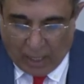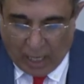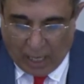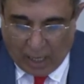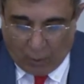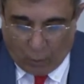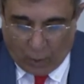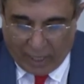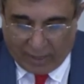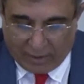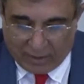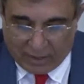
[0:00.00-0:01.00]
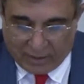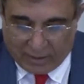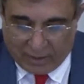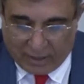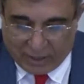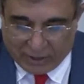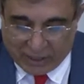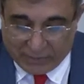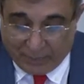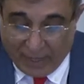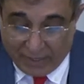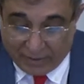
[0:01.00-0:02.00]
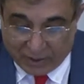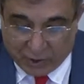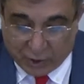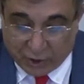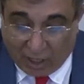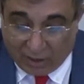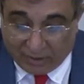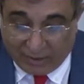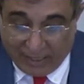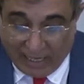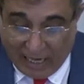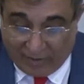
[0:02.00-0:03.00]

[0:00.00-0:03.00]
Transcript: uh, were suspended shortly